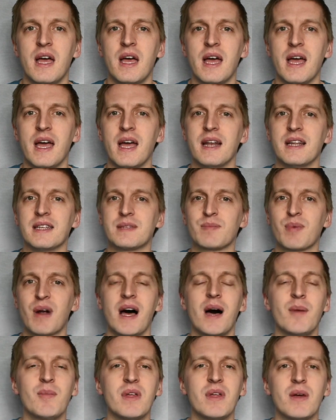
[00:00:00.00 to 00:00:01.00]
And it's
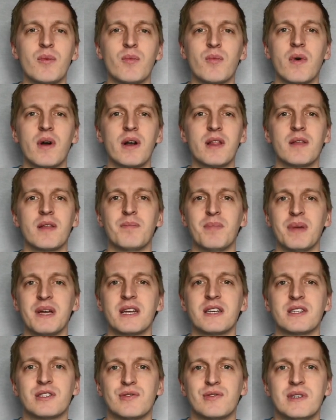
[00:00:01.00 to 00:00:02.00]
probably one of the
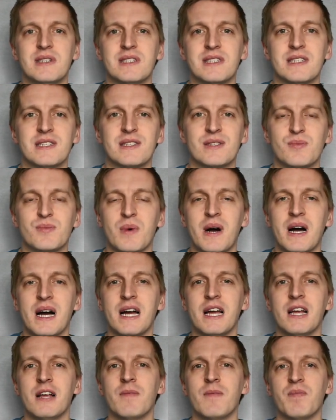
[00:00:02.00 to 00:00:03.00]
biggest reasons
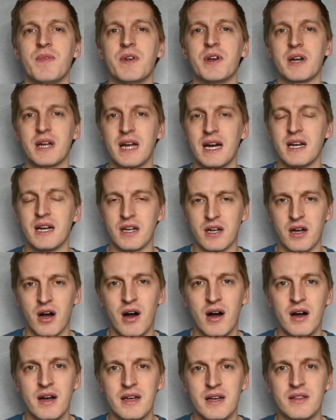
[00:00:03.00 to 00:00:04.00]
why you're kind of
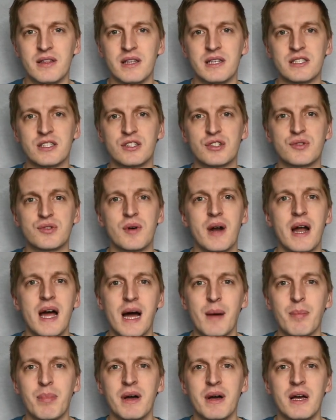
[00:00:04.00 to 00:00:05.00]
caught in this
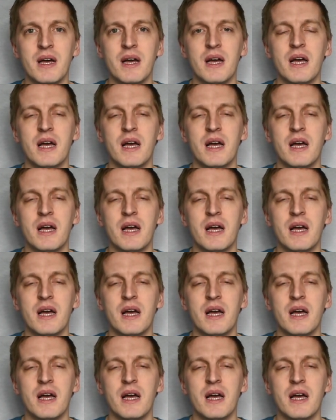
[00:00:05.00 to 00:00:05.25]
trap